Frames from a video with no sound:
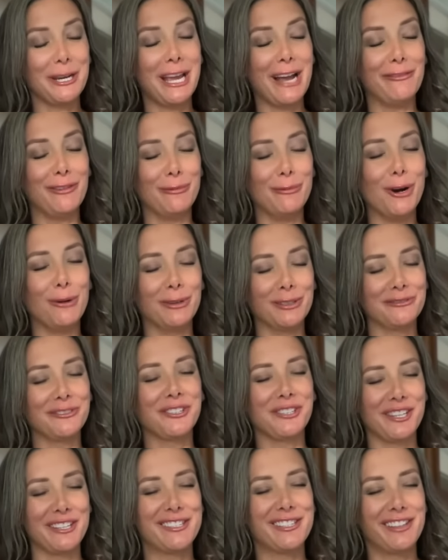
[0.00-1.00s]
have a moment
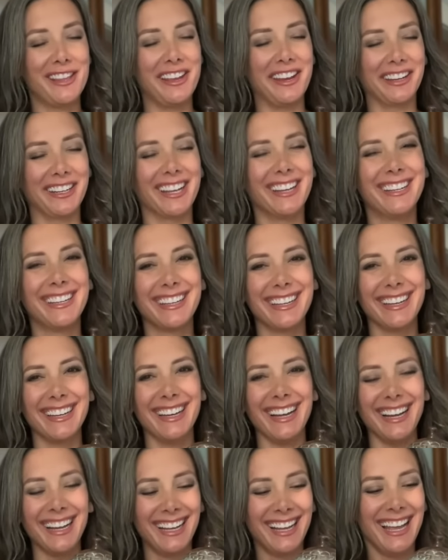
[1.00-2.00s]
for this thing?
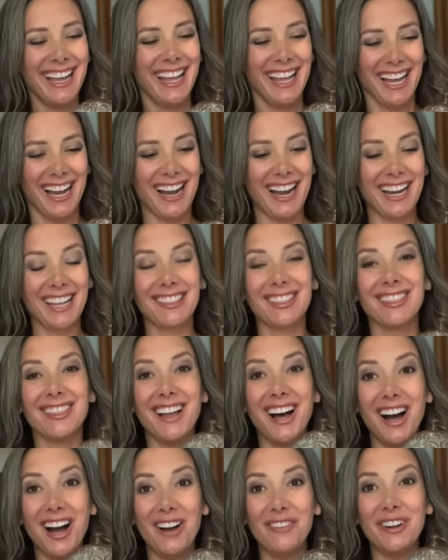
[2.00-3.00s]
I
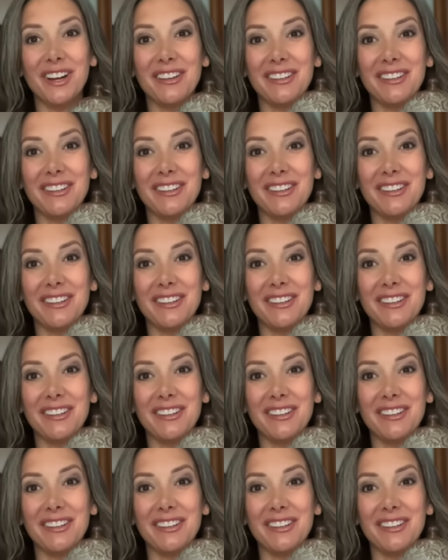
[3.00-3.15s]
love